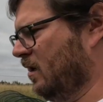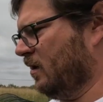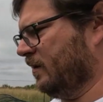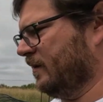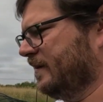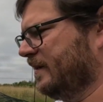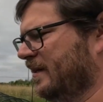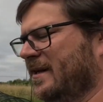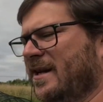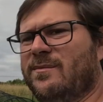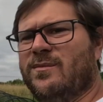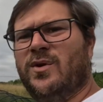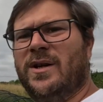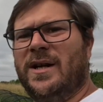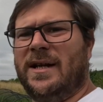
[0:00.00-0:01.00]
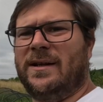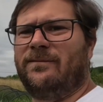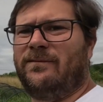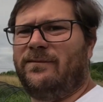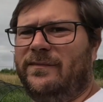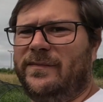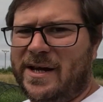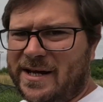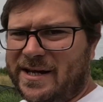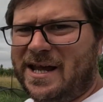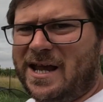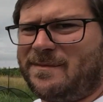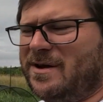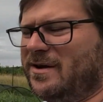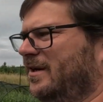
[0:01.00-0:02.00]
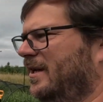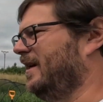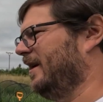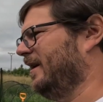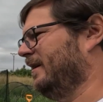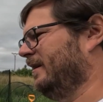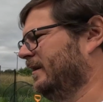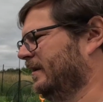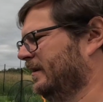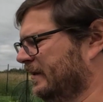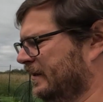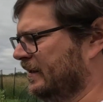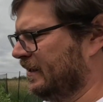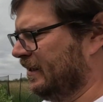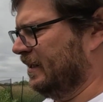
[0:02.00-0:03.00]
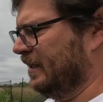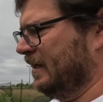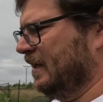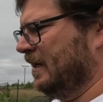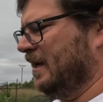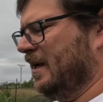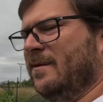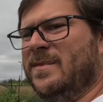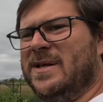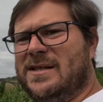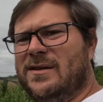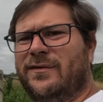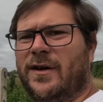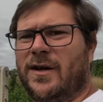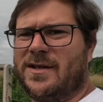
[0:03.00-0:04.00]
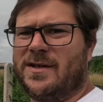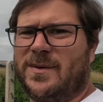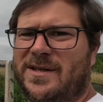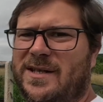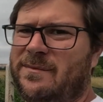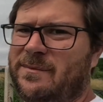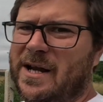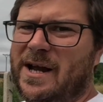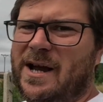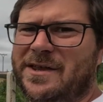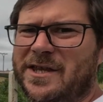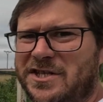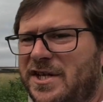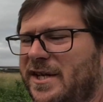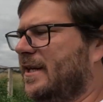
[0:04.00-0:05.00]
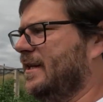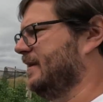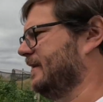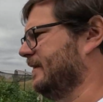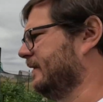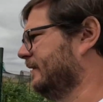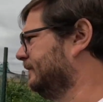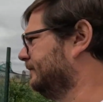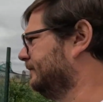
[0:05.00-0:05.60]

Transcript: on Sunday morning, I came out here and Mr. Fox was in my other chickens,